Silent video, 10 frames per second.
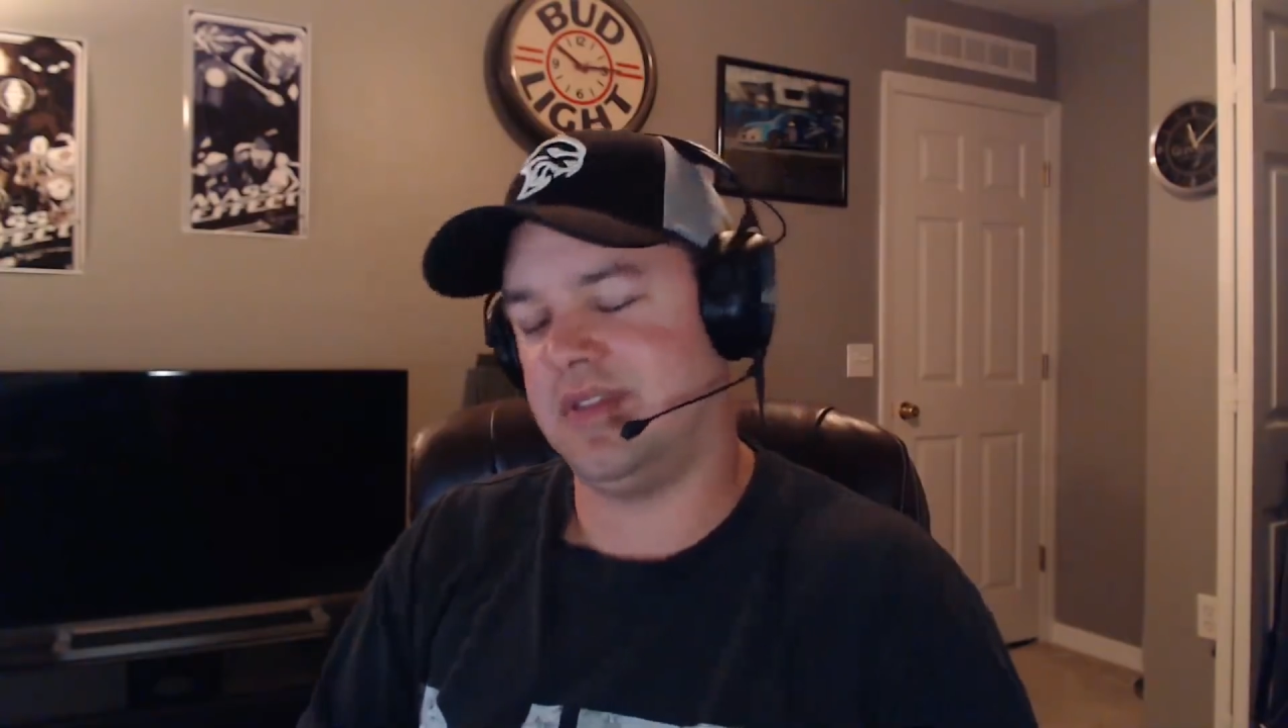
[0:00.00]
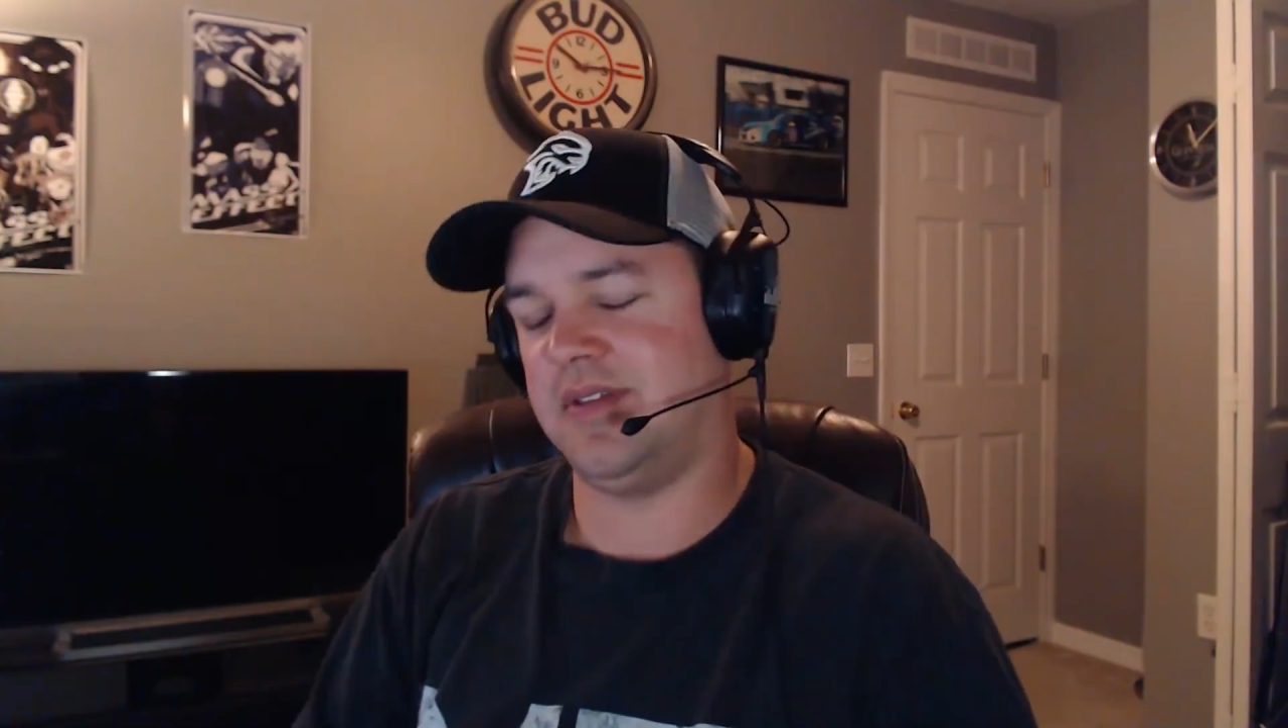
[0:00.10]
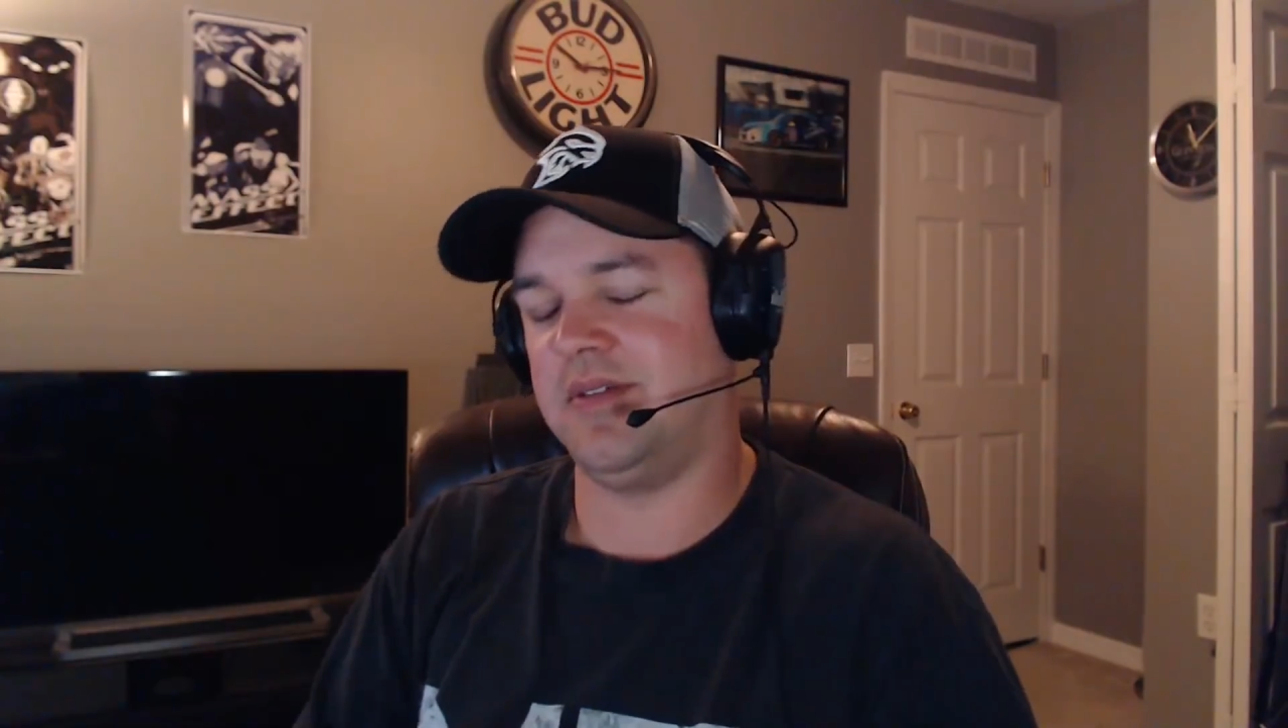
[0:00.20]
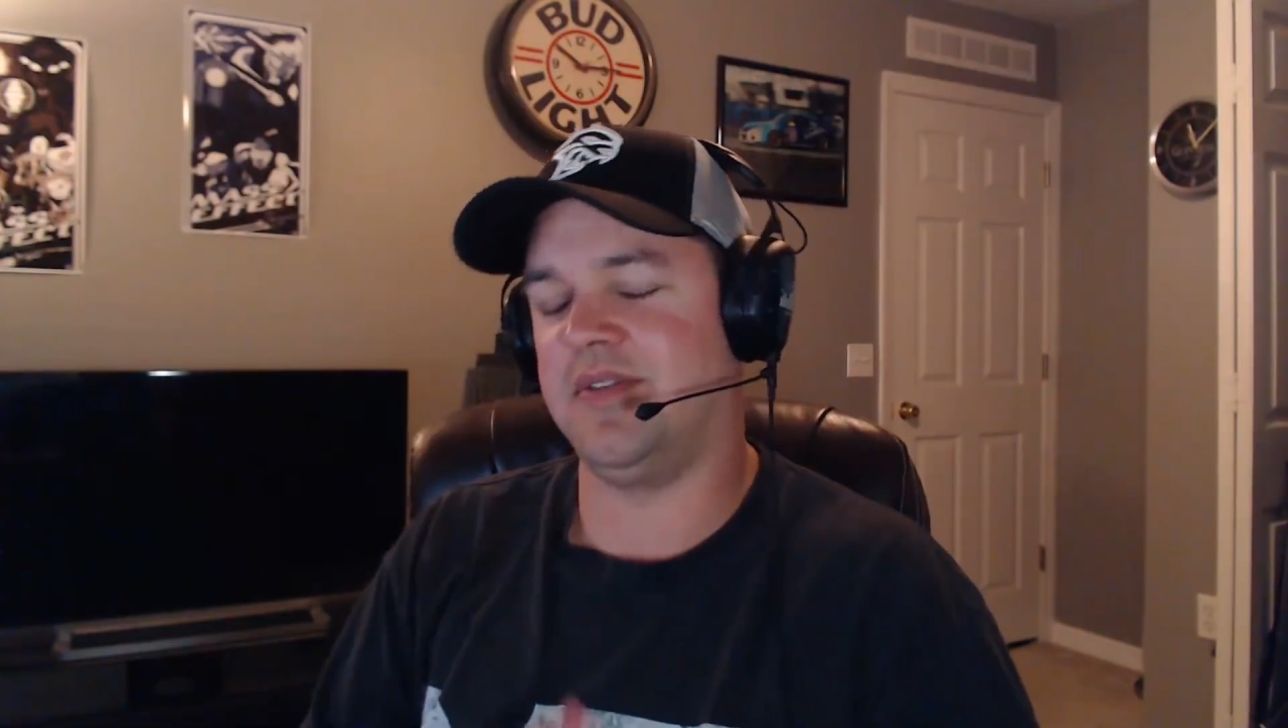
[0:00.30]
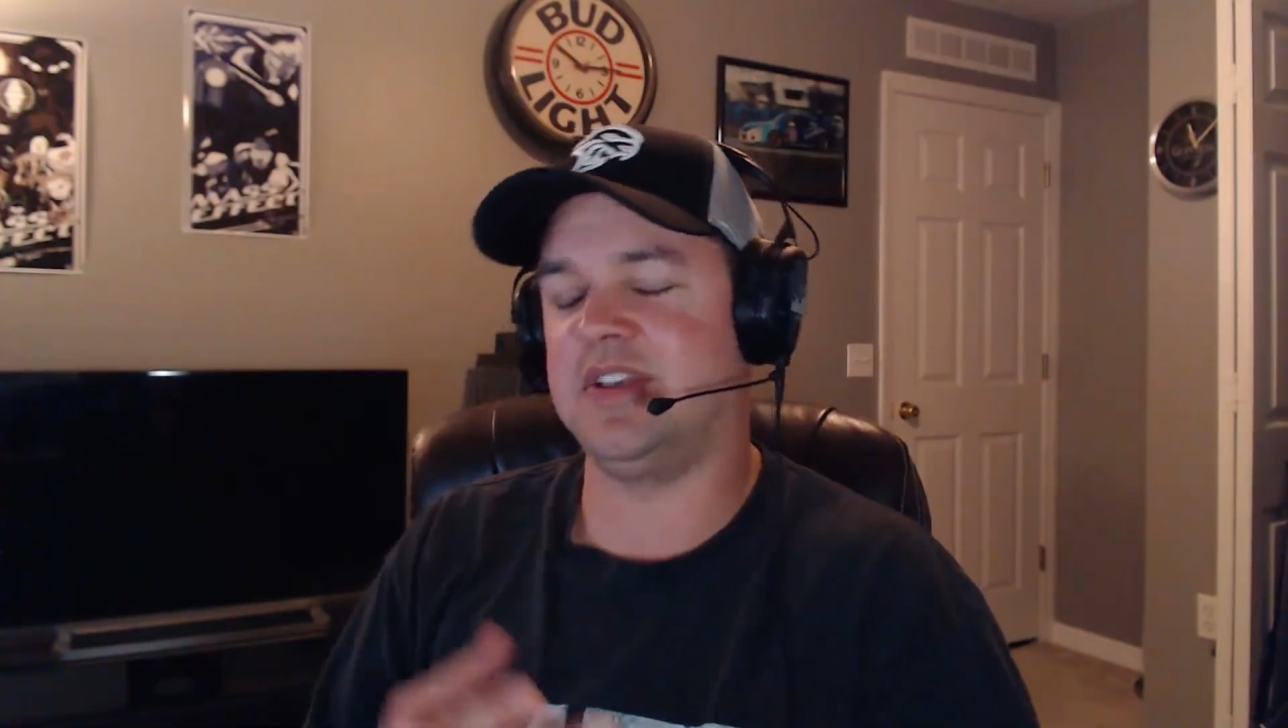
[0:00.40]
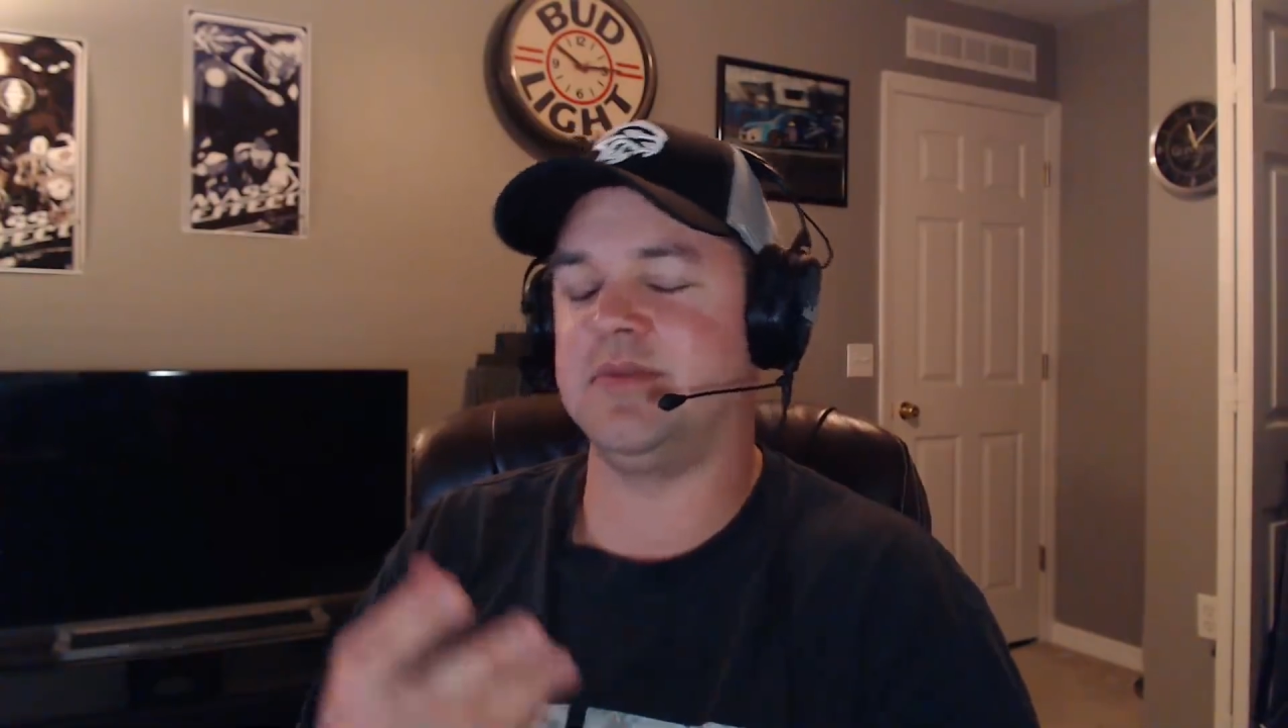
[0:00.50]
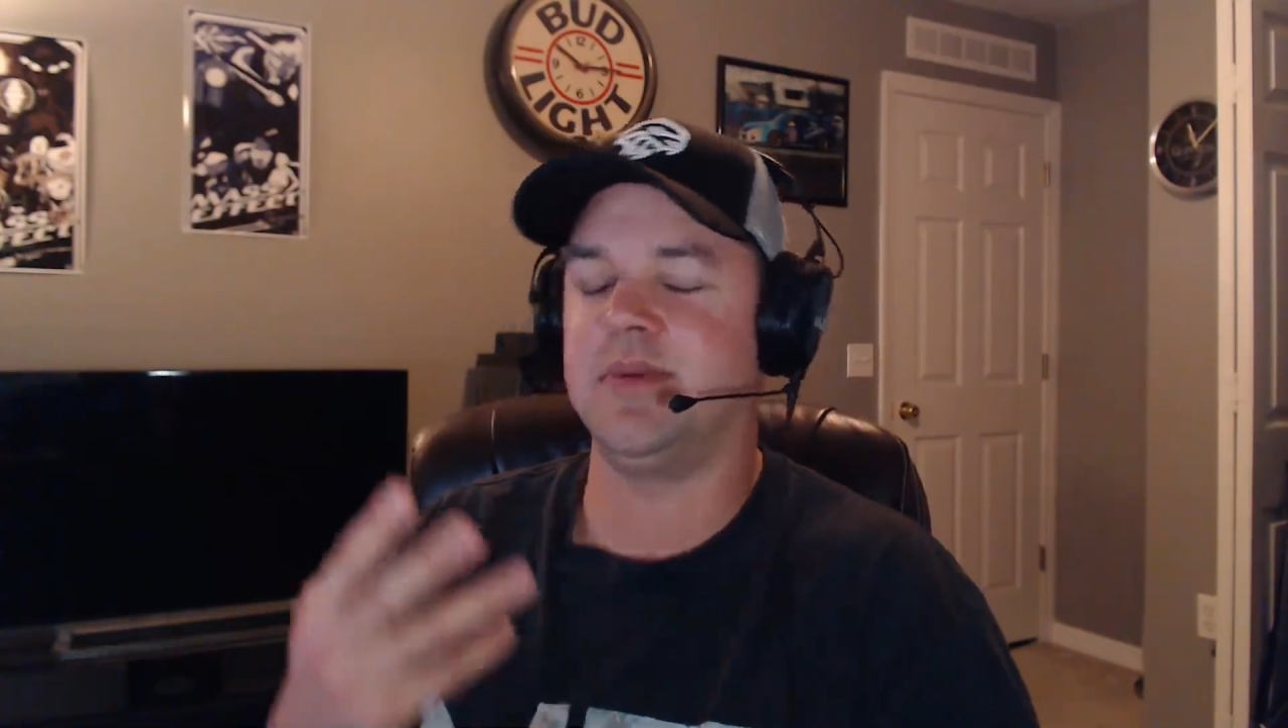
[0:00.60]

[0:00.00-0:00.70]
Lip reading: doing the Facebook